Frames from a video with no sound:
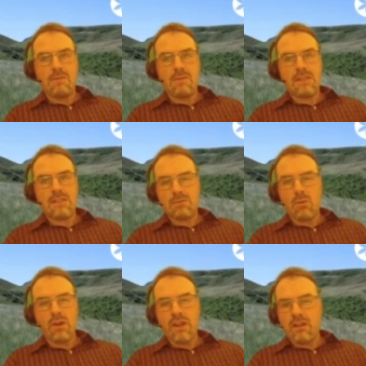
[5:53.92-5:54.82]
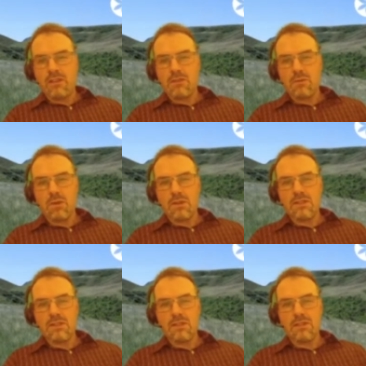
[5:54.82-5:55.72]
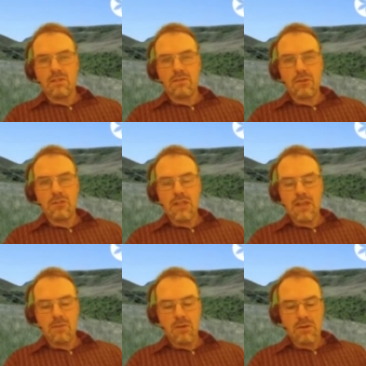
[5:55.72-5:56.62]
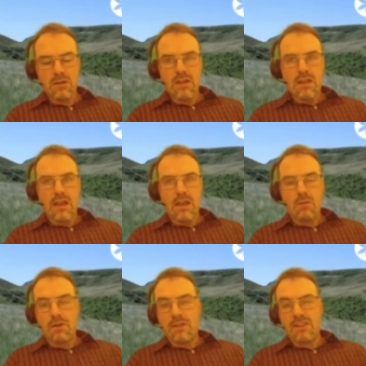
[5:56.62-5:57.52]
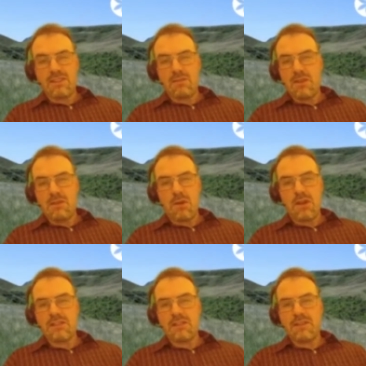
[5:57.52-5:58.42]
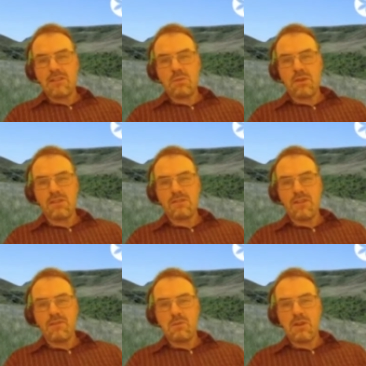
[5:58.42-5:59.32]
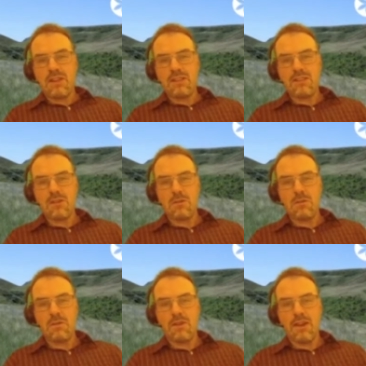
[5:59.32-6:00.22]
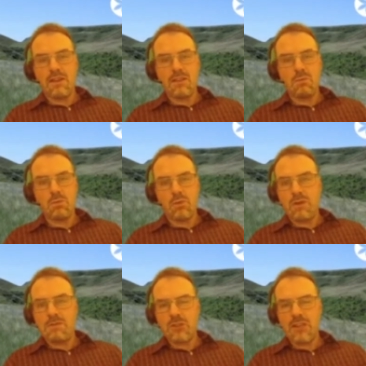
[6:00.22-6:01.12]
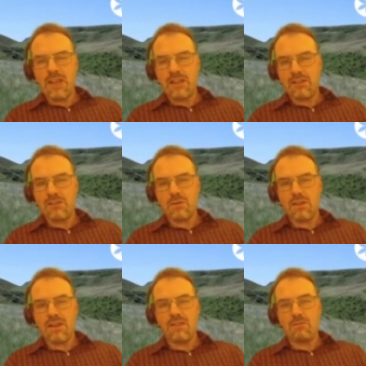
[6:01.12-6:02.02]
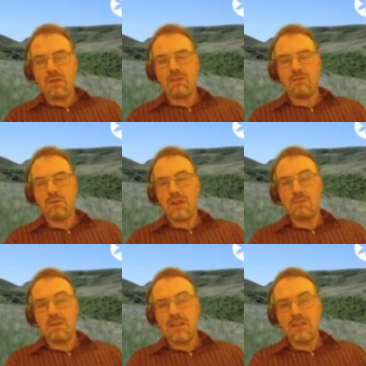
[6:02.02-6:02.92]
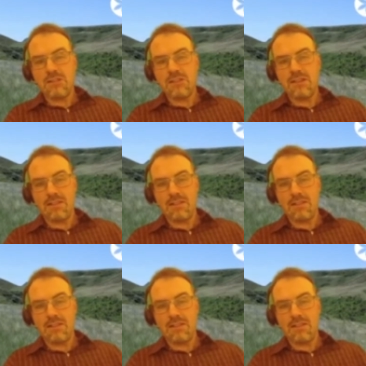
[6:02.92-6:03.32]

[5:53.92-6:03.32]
This is more geared towards the first timer. I want this to be a positive experience for everybody. So you pretty much can't lose with any of my recommendations here.